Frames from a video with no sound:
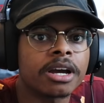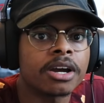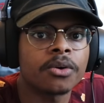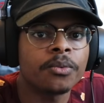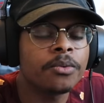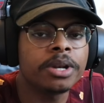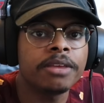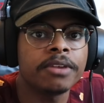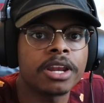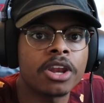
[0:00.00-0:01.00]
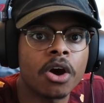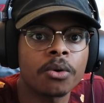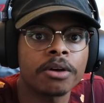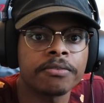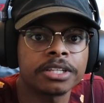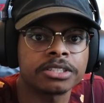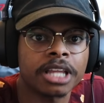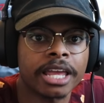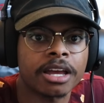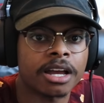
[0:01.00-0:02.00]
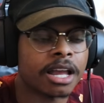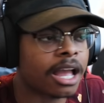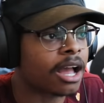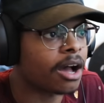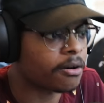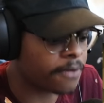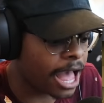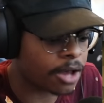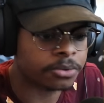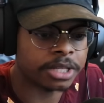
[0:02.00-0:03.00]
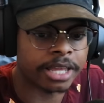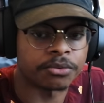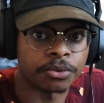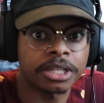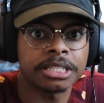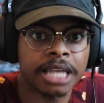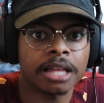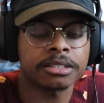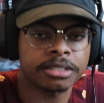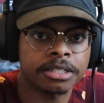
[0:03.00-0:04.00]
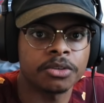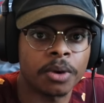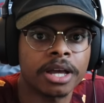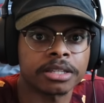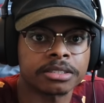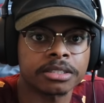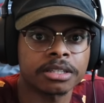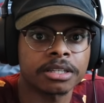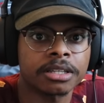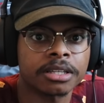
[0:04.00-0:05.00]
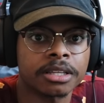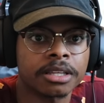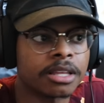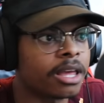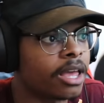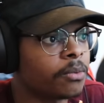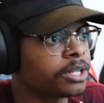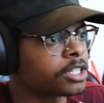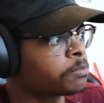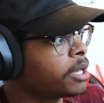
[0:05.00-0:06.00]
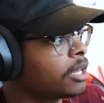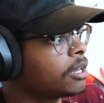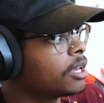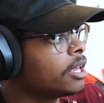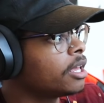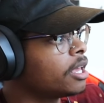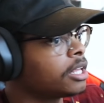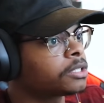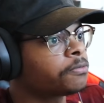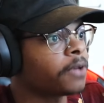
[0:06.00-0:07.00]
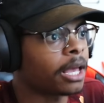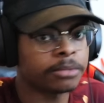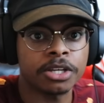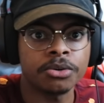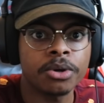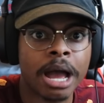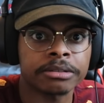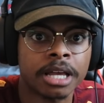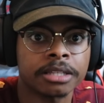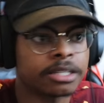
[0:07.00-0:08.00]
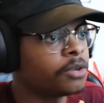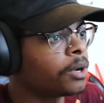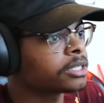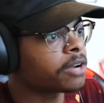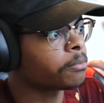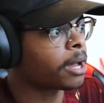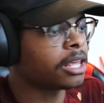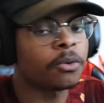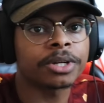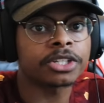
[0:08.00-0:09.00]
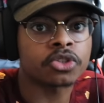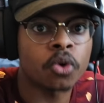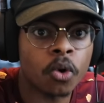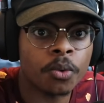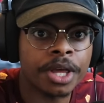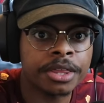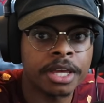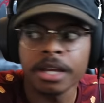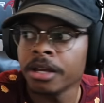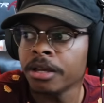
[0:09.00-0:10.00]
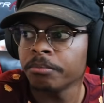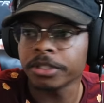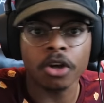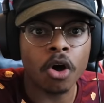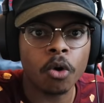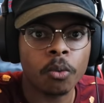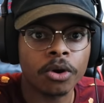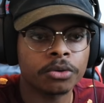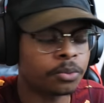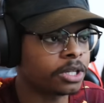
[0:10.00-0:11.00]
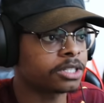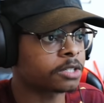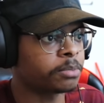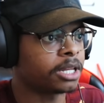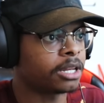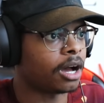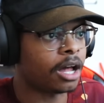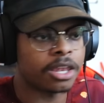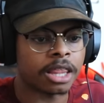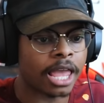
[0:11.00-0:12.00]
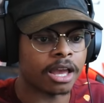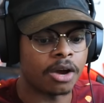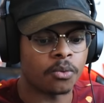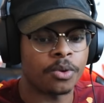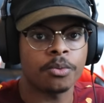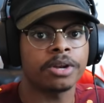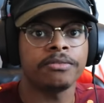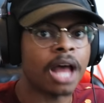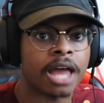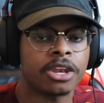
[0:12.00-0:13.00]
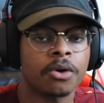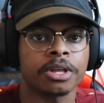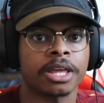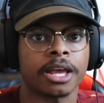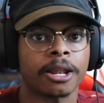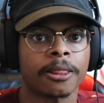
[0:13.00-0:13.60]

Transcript: we wouldn't even have known of his like of how like really talented he was. It would have just been his family who knew how talented he was, everybody he went to school with, but the whole world would have just been un like we would have not known of that.